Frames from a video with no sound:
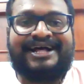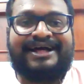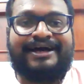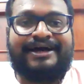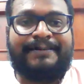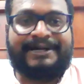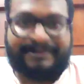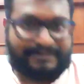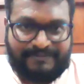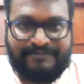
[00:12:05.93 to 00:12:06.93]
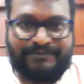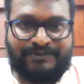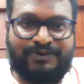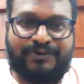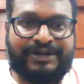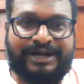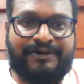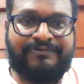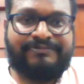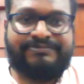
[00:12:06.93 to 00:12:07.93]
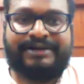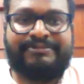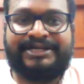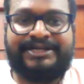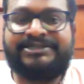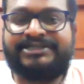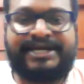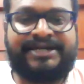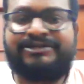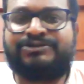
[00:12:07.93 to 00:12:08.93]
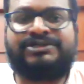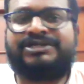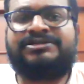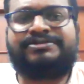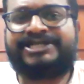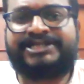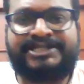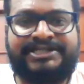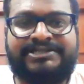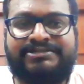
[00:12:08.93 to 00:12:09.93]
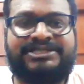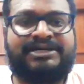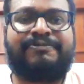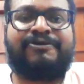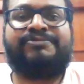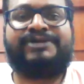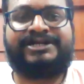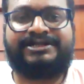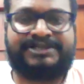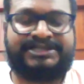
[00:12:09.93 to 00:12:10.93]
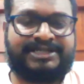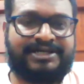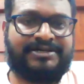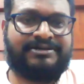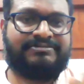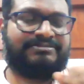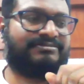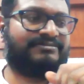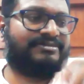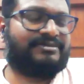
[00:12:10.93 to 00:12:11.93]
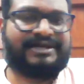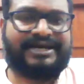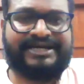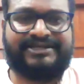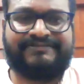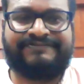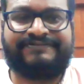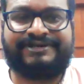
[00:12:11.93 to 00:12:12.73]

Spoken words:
but go now, I mean, it's like two, three species which are prominent, which are kind of